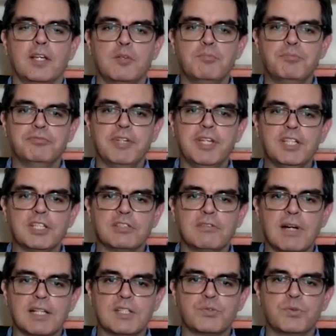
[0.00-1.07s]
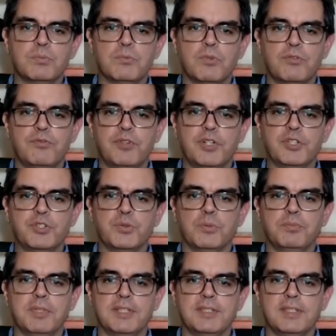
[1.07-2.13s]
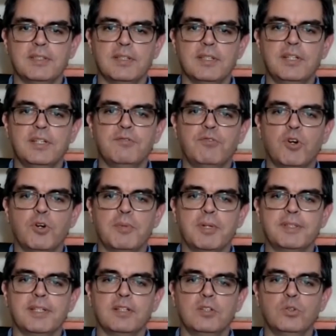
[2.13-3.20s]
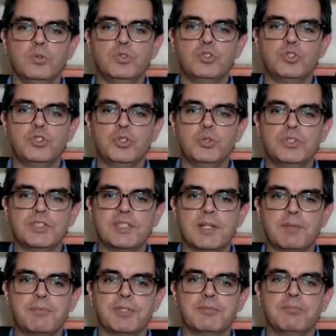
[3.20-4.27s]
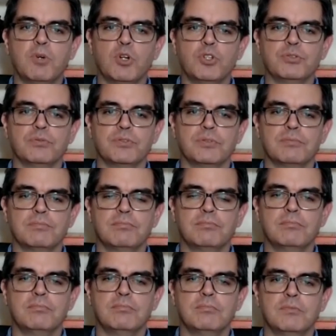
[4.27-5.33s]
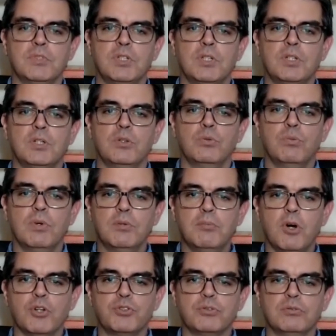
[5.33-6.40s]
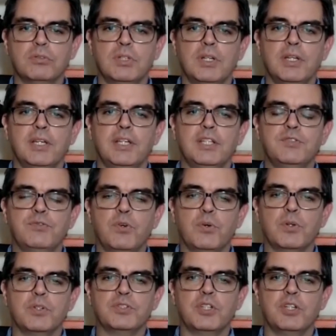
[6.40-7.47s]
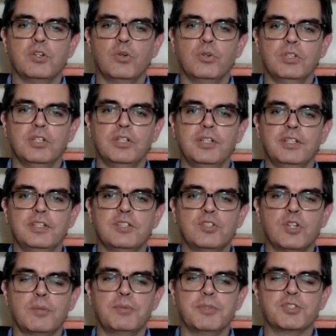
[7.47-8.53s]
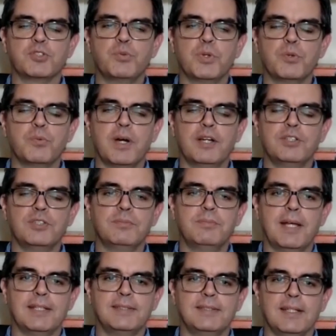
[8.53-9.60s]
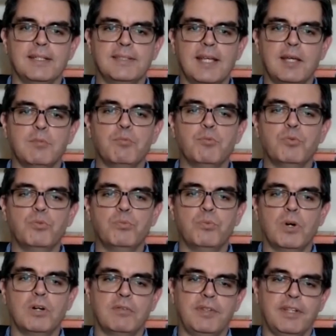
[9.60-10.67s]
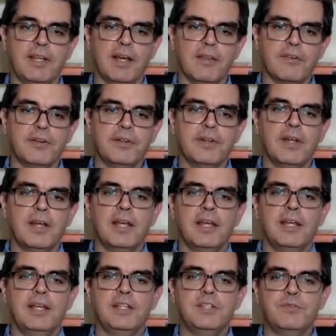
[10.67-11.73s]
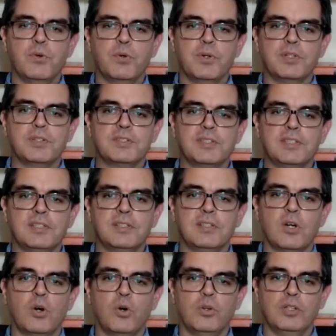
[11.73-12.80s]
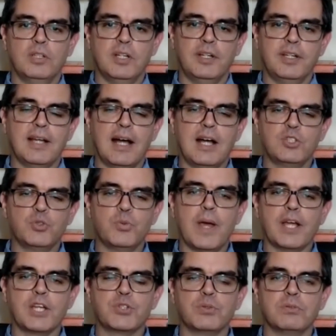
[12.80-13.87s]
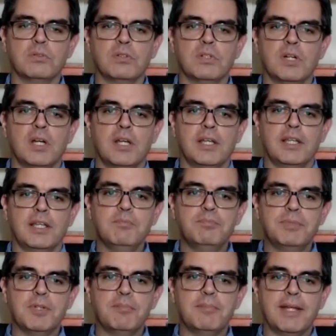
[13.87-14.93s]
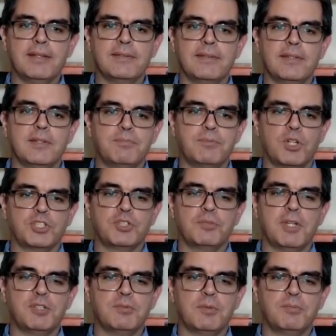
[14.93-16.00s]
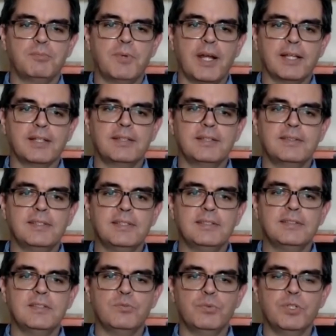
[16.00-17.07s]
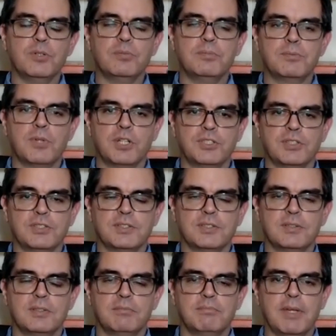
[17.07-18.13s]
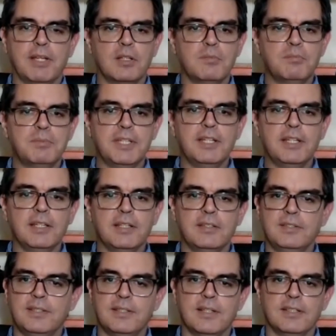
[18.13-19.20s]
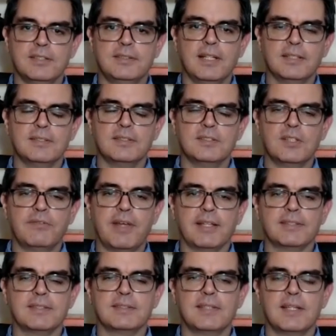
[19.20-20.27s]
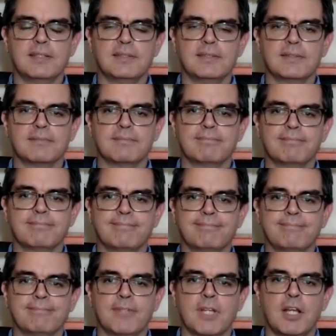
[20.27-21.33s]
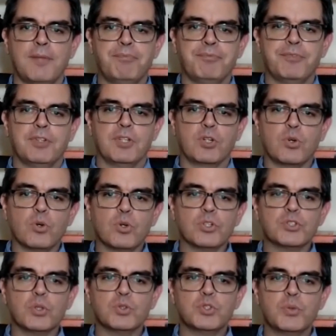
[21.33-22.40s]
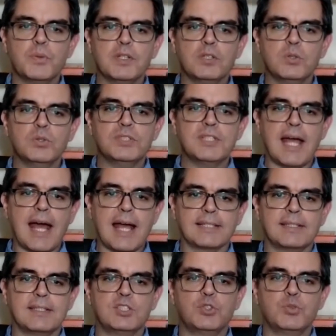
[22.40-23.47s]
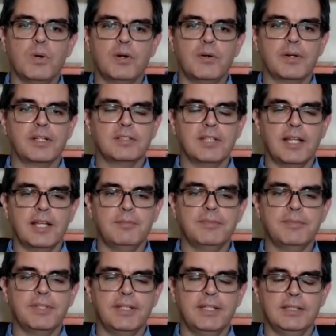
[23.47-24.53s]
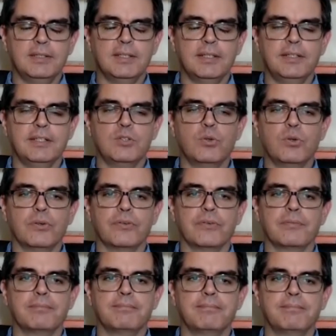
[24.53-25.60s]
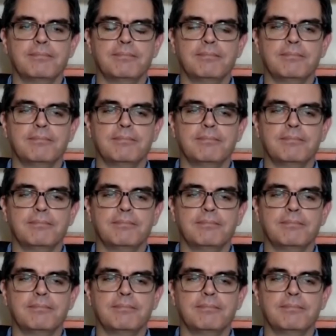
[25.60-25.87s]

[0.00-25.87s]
The complete classroom or virtual plus e-learning format includes two separate modules. One module is focusing on learning the topics required to pass the exam, while the other is focusing on learning how to actually implement the project management practices in real projects by completing the dozens of exercises. The course also includes access to our acclaimed e-learning course.